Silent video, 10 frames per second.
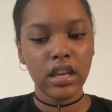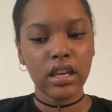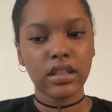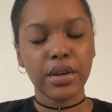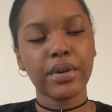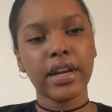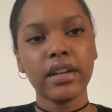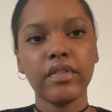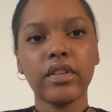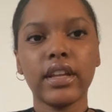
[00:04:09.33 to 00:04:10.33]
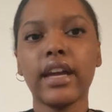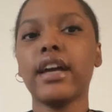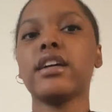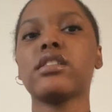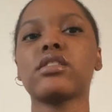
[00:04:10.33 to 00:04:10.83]
the creator of Doelet
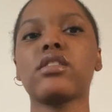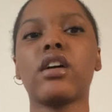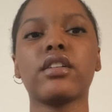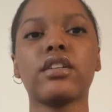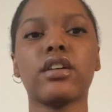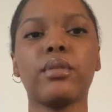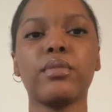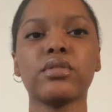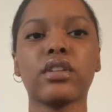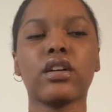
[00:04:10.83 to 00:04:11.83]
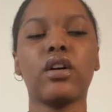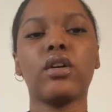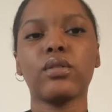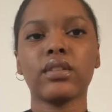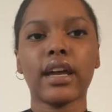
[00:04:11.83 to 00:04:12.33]
has garnered almost a
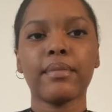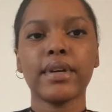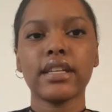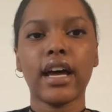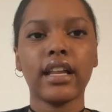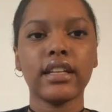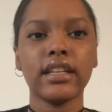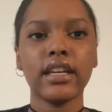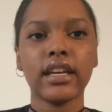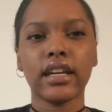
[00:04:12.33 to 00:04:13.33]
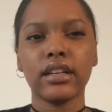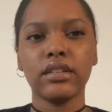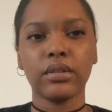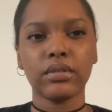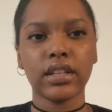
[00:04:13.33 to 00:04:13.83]
cult-like mentality, and I
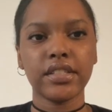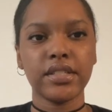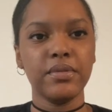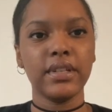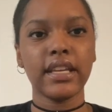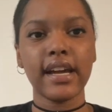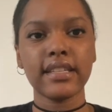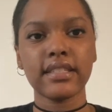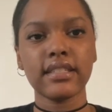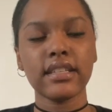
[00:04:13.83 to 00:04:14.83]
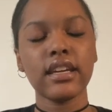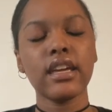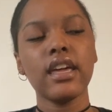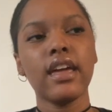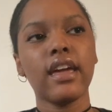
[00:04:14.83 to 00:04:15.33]
don't think she realizes it.
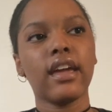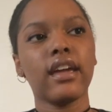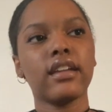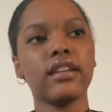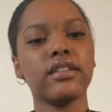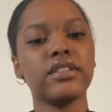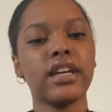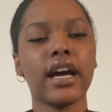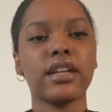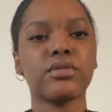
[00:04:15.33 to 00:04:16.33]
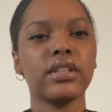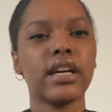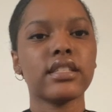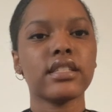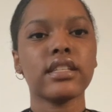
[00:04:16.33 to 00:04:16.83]
And if she
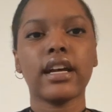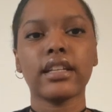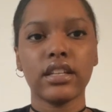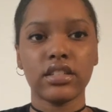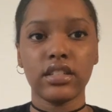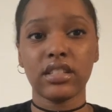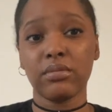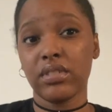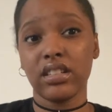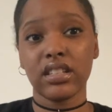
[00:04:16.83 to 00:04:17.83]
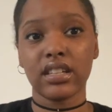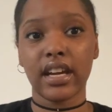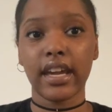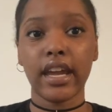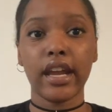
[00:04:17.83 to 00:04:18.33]
realizes it, I think she simply does
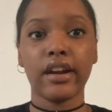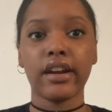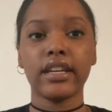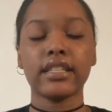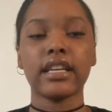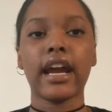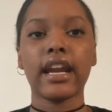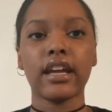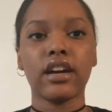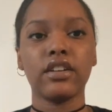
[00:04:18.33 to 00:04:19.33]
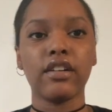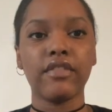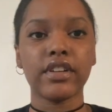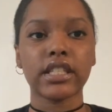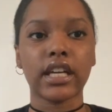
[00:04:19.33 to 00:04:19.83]
not care and is hiding under a
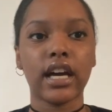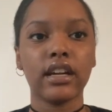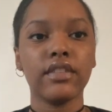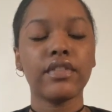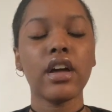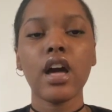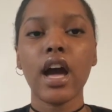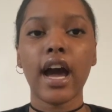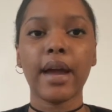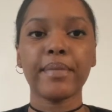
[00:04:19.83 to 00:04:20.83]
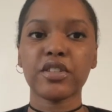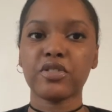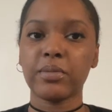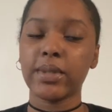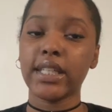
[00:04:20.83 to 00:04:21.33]
facade of, I'm
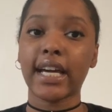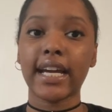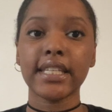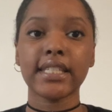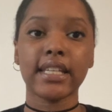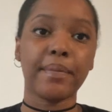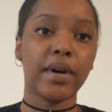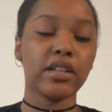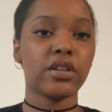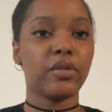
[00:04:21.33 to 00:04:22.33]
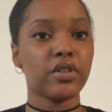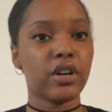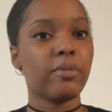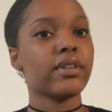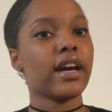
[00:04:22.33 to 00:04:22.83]
extremely nice and I'm also a
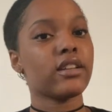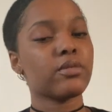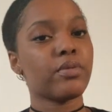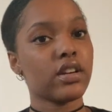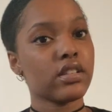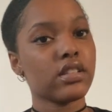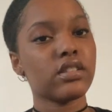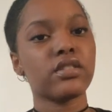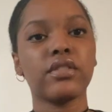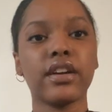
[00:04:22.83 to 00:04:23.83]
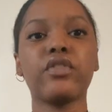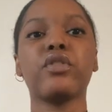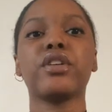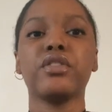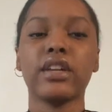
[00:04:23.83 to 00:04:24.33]
traumatized person, so
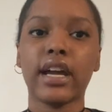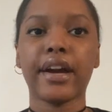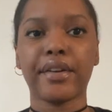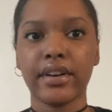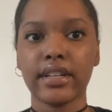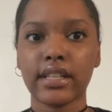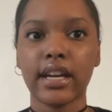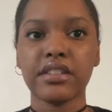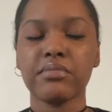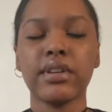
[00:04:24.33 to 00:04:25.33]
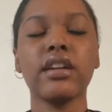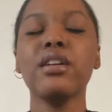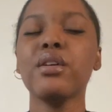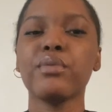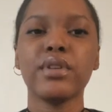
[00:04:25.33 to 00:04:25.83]
therefore you cannot criticize me,
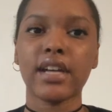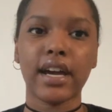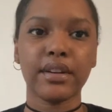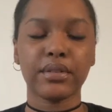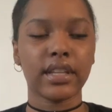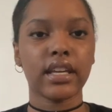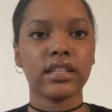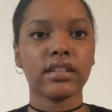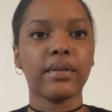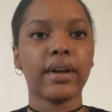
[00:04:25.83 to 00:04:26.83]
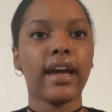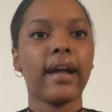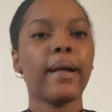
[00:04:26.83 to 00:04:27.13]
which I don't think is okay.